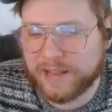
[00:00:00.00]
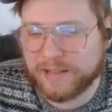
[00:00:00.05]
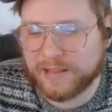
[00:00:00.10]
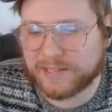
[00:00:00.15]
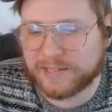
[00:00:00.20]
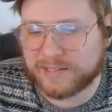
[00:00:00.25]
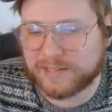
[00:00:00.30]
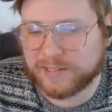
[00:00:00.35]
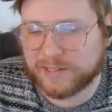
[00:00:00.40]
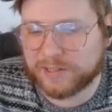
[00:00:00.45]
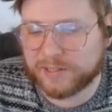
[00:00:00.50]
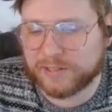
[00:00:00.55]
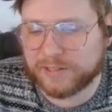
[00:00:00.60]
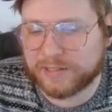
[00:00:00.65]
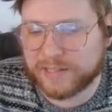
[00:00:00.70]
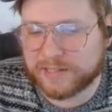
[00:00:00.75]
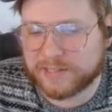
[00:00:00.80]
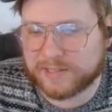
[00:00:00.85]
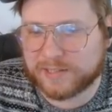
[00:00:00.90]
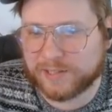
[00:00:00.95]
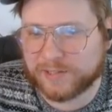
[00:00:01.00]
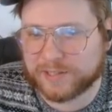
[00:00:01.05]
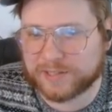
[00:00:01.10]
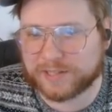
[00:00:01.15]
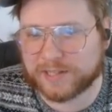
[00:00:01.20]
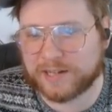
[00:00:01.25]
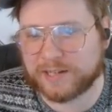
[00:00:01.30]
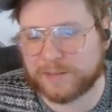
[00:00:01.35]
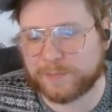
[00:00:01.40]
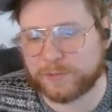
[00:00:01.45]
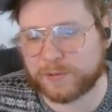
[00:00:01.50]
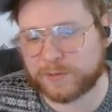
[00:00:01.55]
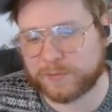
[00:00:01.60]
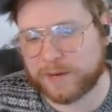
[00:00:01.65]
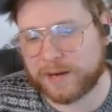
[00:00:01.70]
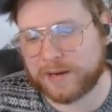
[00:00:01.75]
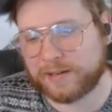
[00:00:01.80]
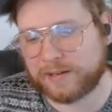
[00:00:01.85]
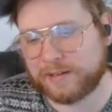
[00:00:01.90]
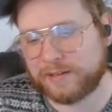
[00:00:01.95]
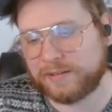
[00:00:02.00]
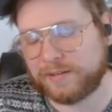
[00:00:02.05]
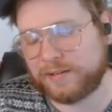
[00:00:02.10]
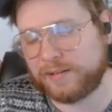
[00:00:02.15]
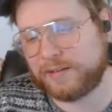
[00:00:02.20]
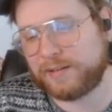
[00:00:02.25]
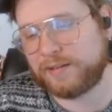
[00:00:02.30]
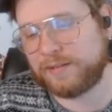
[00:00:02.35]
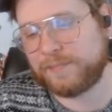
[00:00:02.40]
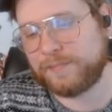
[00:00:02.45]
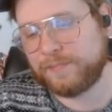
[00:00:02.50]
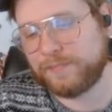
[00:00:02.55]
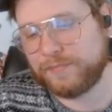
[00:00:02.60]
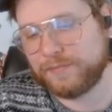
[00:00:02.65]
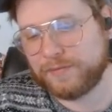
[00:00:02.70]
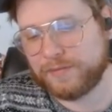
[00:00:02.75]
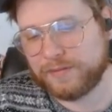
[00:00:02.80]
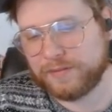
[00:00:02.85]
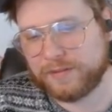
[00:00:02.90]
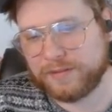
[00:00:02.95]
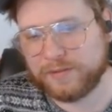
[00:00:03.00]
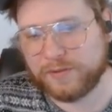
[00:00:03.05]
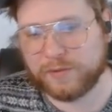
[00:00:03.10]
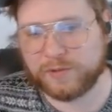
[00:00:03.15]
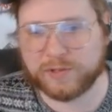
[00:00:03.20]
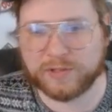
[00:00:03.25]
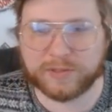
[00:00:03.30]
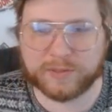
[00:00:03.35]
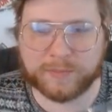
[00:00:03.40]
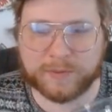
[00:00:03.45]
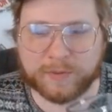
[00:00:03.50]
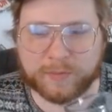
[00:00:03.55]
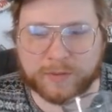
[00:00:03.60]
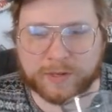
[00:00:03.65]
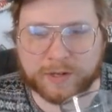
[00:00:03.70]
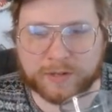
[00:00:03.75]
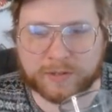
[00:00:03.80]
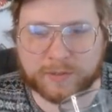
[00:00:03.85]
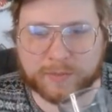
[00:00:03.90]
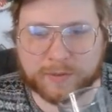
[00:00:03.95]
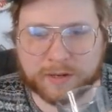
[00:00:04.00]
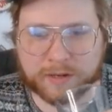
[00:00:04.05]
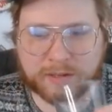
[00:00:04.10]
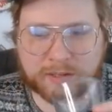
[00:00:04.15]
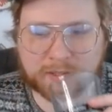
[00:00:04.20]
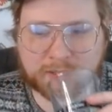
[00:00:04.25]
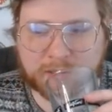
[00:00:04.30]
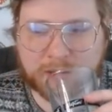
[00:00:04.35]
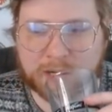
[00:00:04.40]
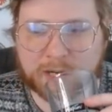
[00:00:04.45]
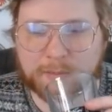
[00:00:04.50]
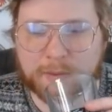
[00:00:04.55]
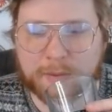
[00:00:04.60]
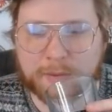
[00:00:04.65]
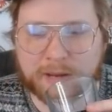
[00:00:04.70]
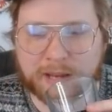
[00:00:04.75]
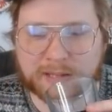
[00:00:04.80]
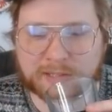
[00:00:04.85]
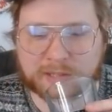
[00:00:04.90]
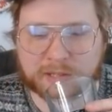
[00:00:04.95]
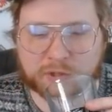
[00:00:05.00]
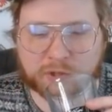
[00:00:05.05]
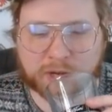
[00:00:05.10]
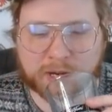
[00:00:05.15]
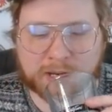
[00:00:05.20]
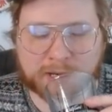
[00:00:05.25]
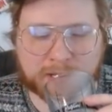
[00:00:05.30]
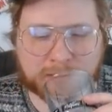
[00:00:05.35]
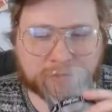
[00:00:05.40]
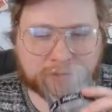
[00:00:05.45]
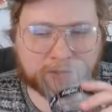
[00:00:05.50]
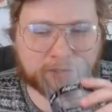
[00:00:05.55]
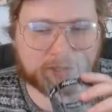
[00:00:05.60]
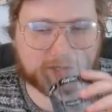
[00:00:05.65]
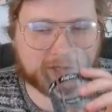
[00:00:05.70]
and they still they still decided to Prismatic Ending. Which is a bit weird, to be honest. I could maybe cast the Giant Killer